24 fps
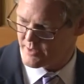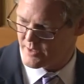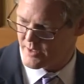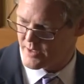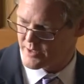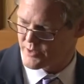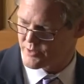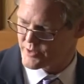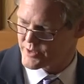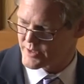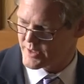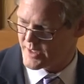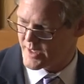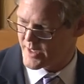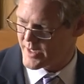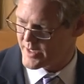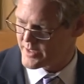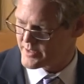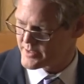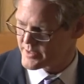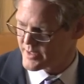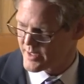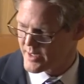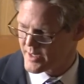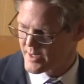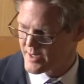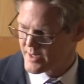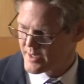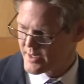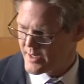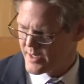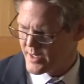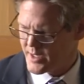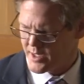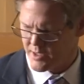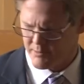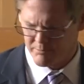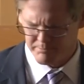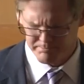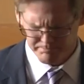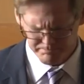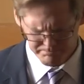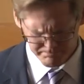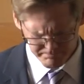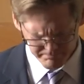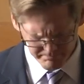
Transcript: along those lines. Um,